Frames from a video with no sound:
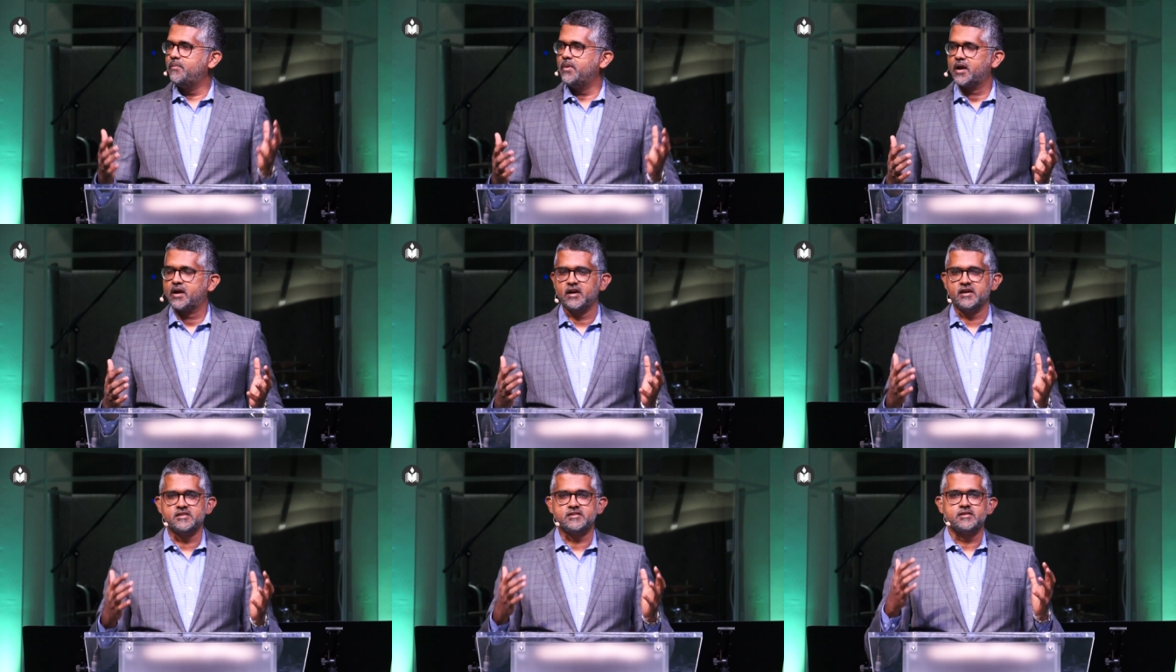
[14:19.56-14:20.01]

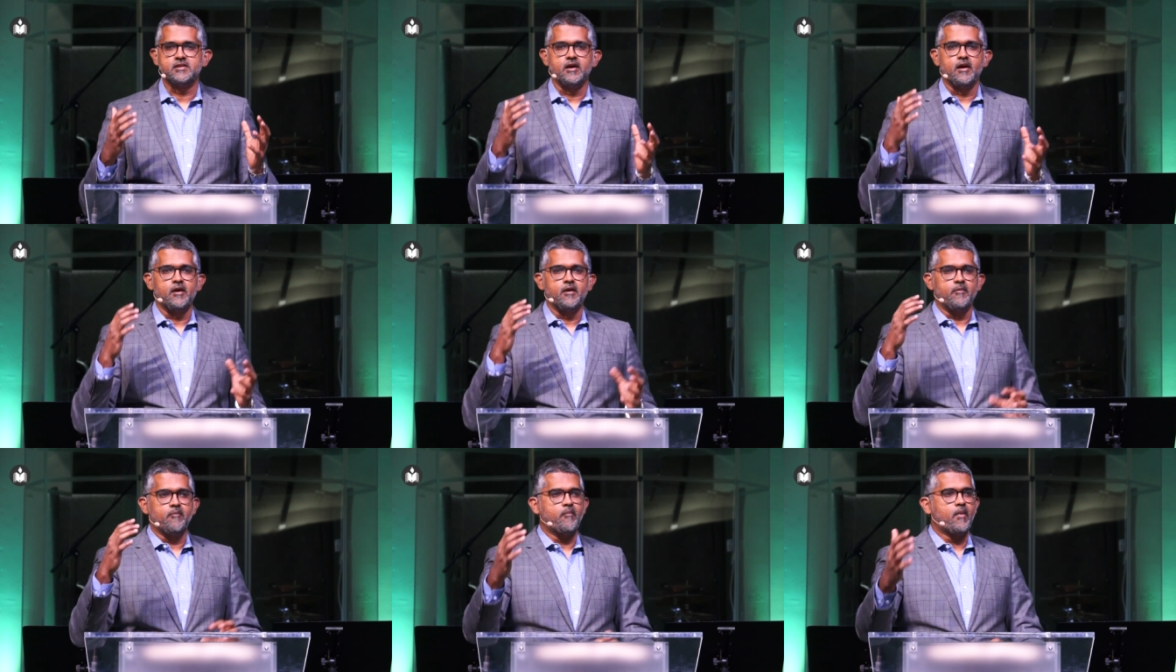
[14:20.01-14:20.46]
because
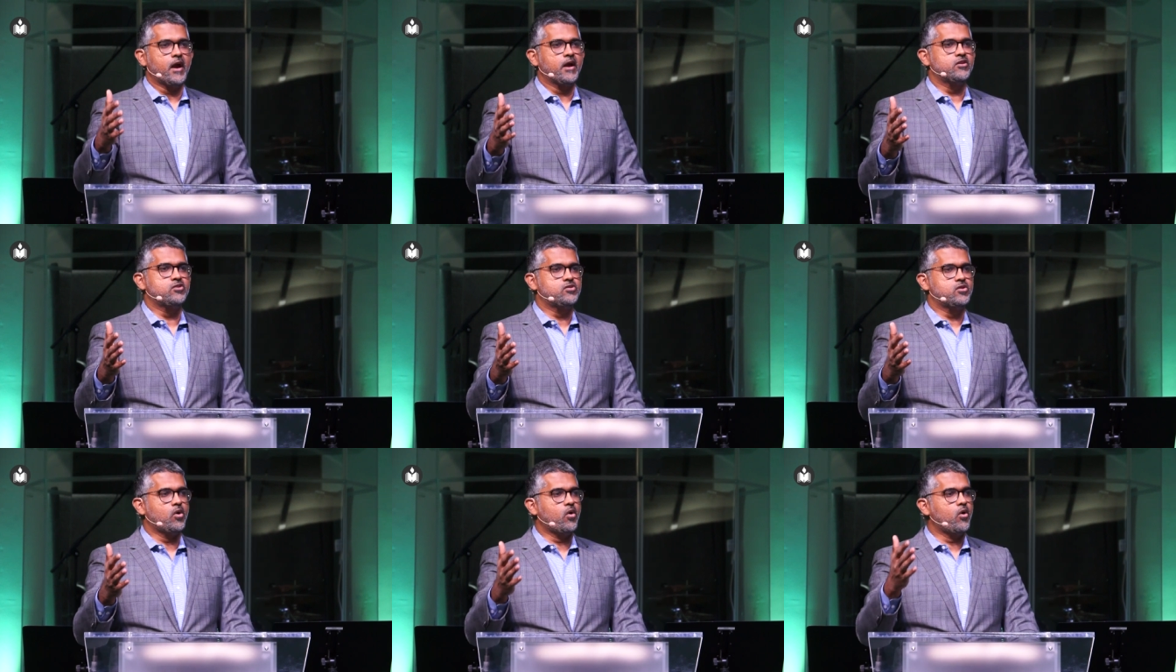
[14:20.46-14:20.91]

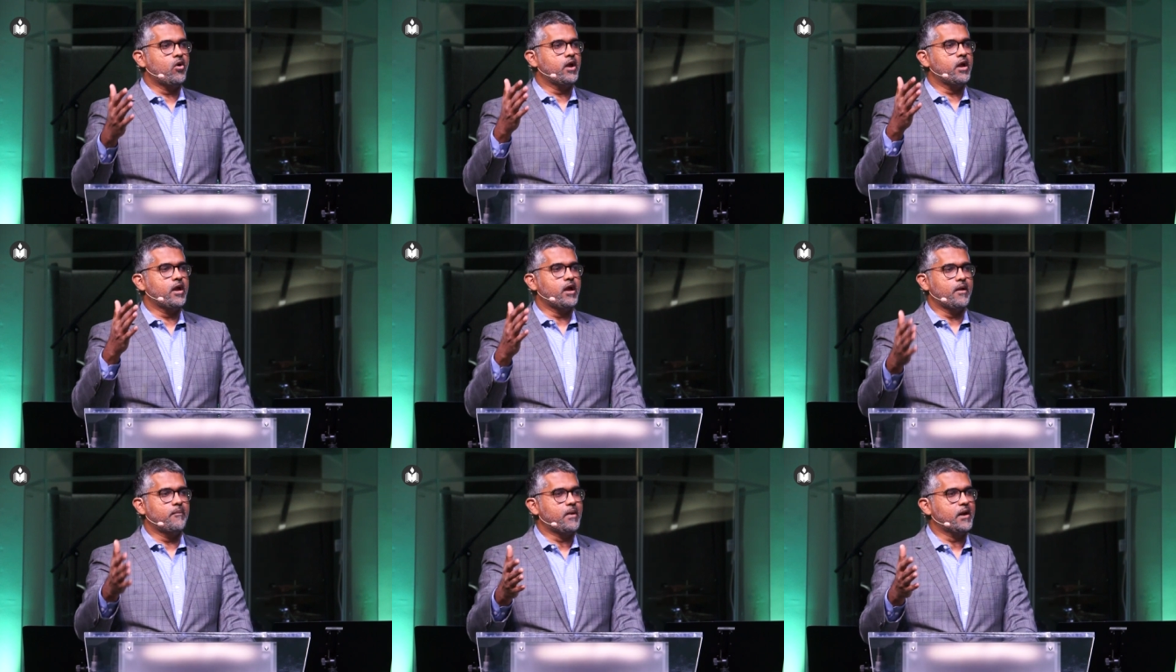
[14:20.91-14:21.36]
my
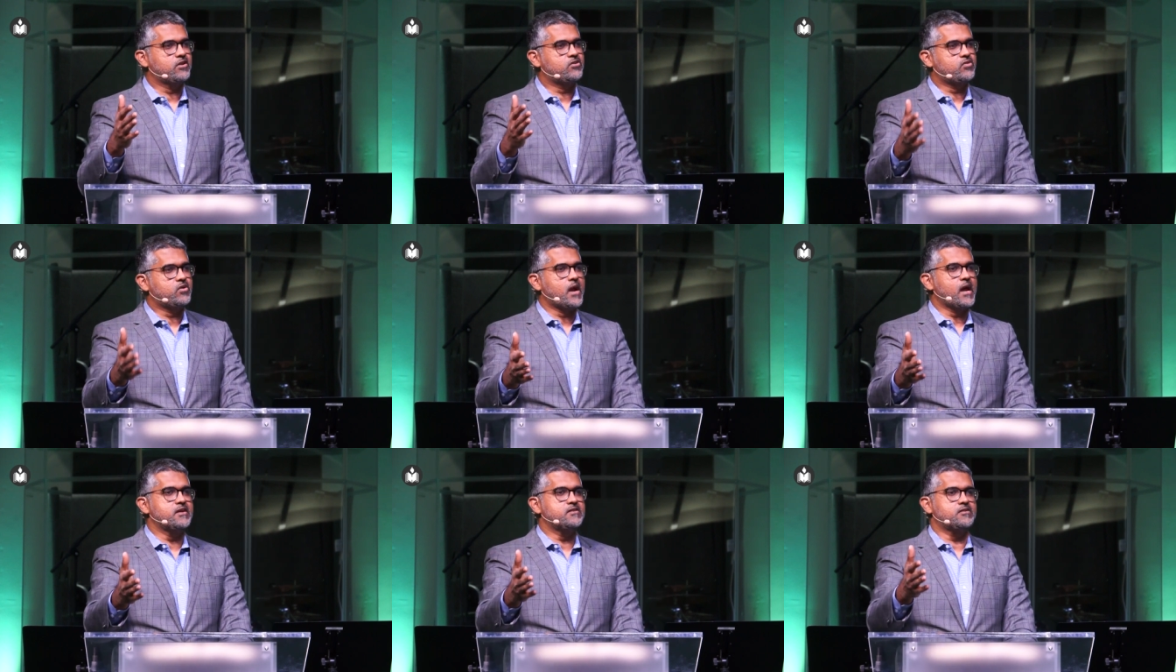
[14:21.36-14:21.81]
joy and my
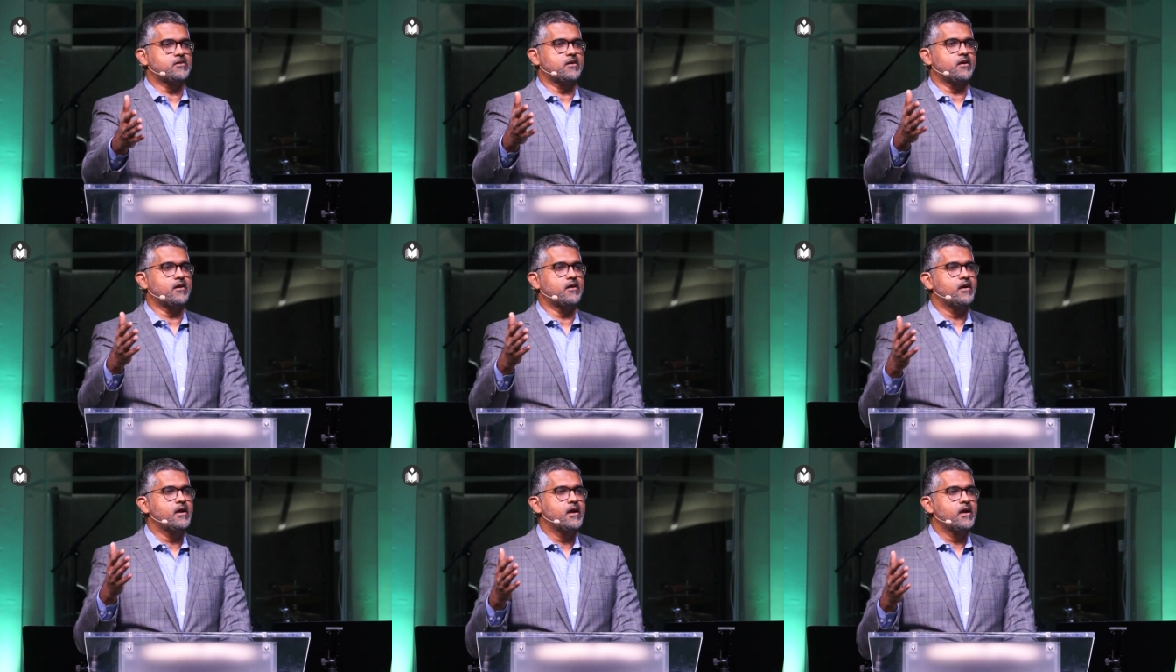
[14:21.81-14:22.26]

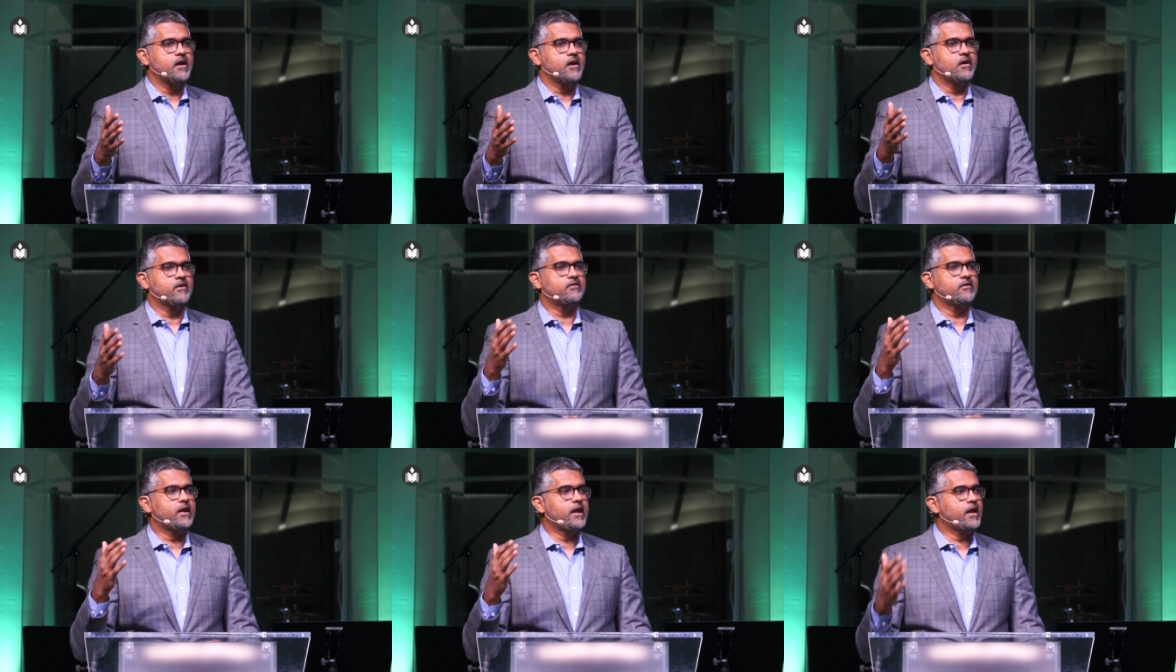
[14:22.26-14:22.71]
treasure
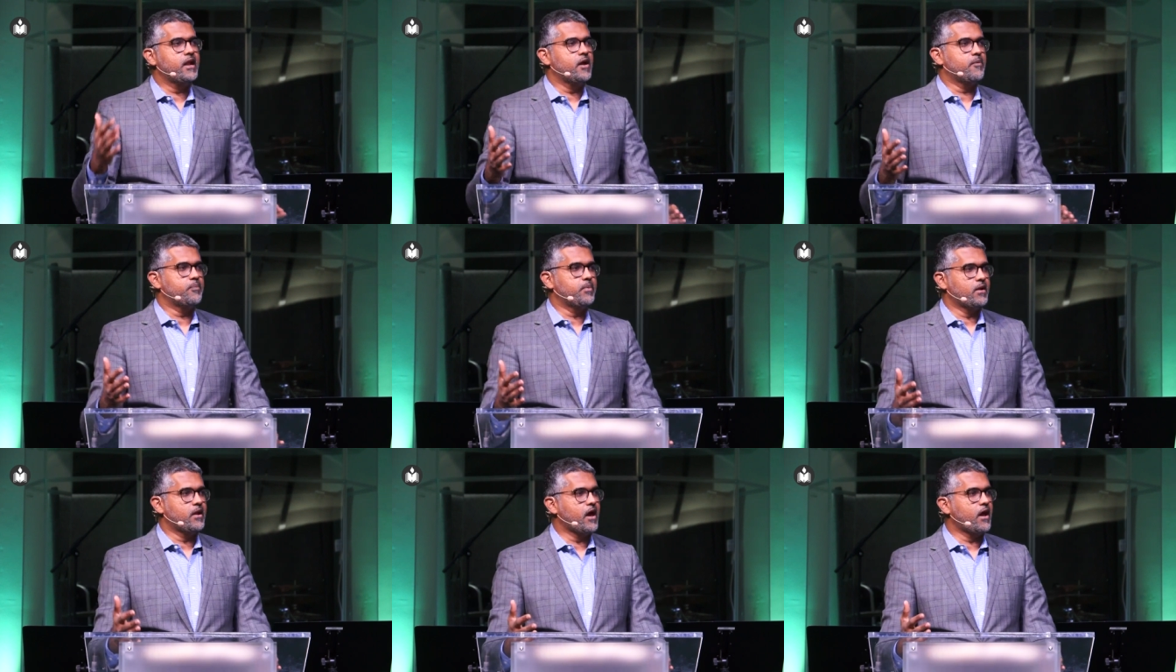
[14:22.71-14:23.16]
is laid
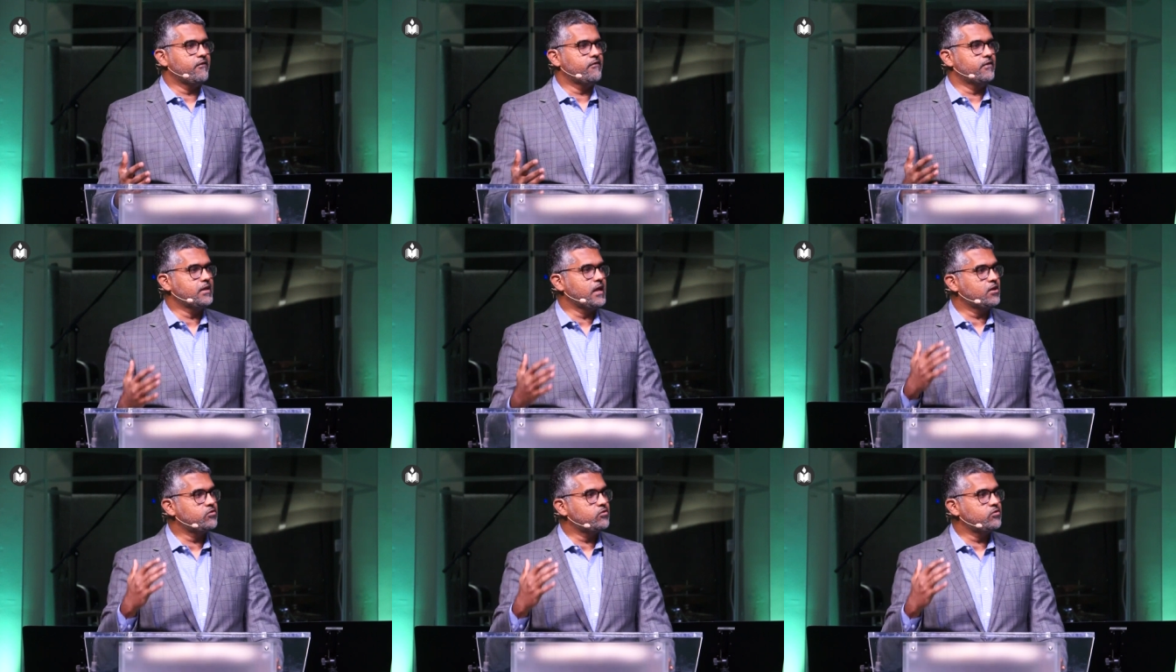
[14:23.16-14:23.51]
up in heaven.